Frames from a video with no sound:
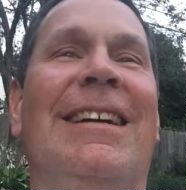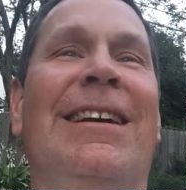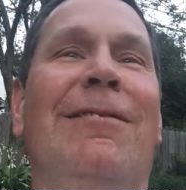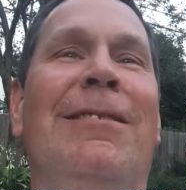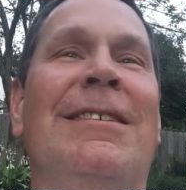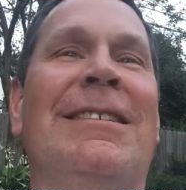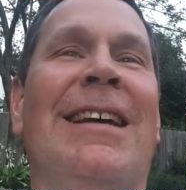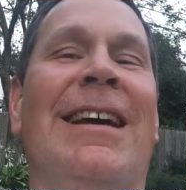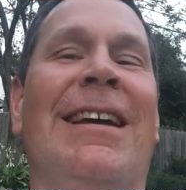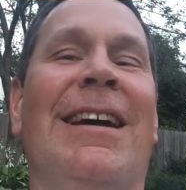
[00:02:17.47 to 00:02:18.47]
It was
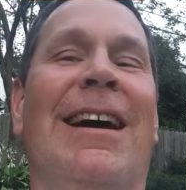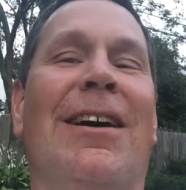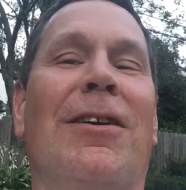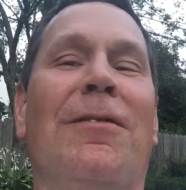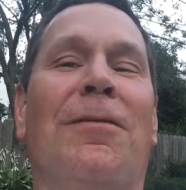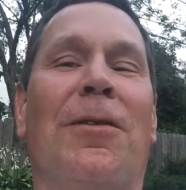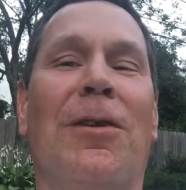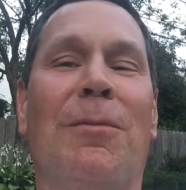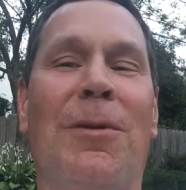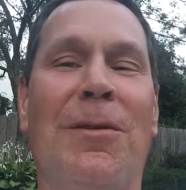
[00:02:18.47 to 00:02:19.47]
a
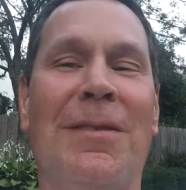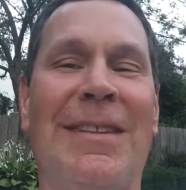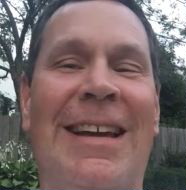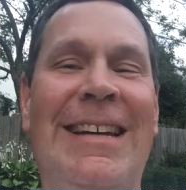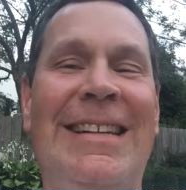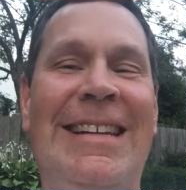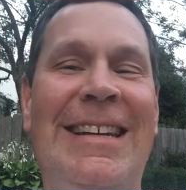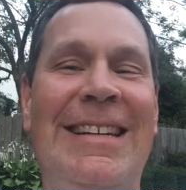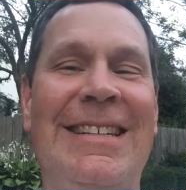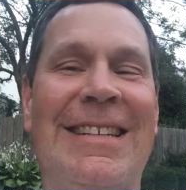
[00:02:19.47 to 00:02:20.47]
convertible
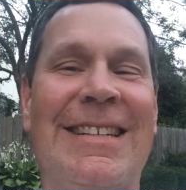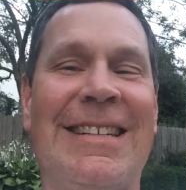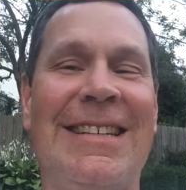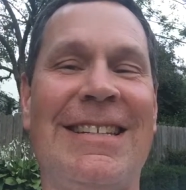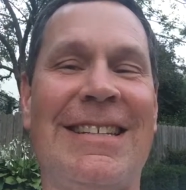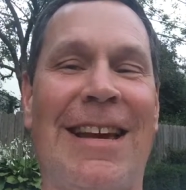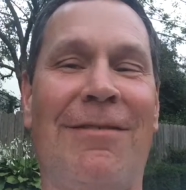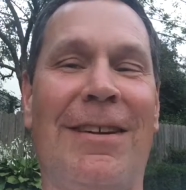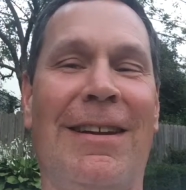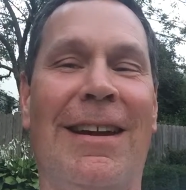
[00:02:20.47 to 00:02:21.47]

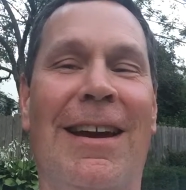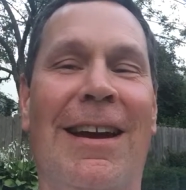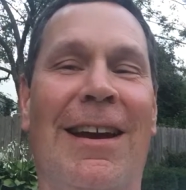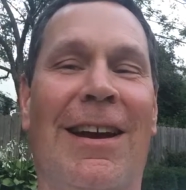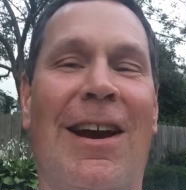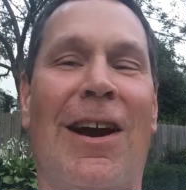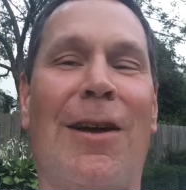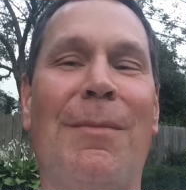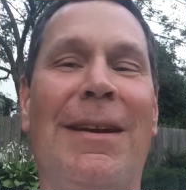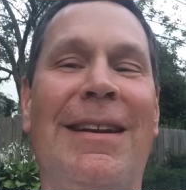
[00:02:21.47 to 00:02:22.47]
1967
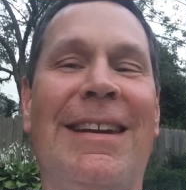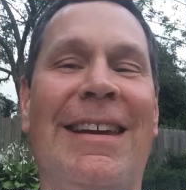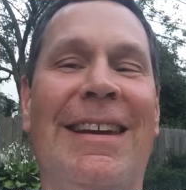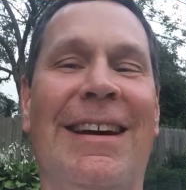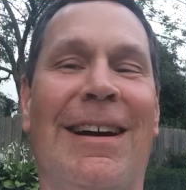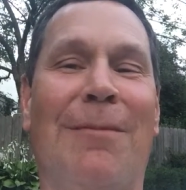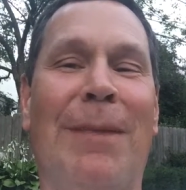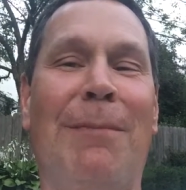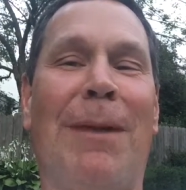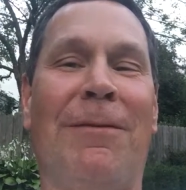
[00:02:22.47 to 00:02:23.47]
Karmann Ghia
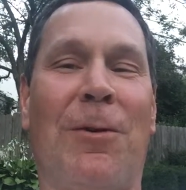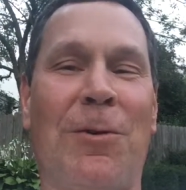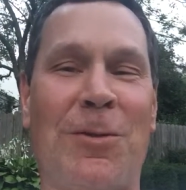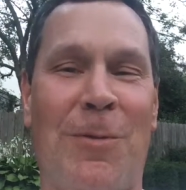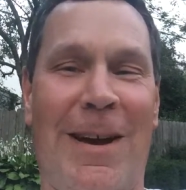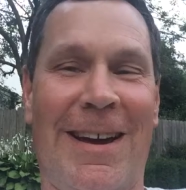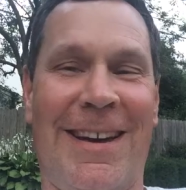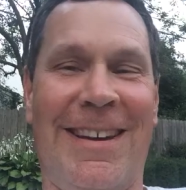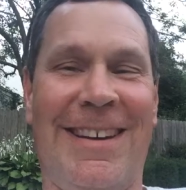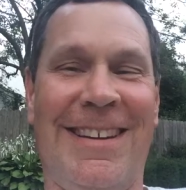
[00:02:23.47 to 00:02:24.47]
made by
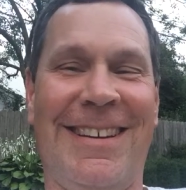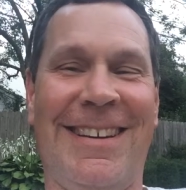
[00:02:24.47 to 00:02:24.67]
Volkswagen.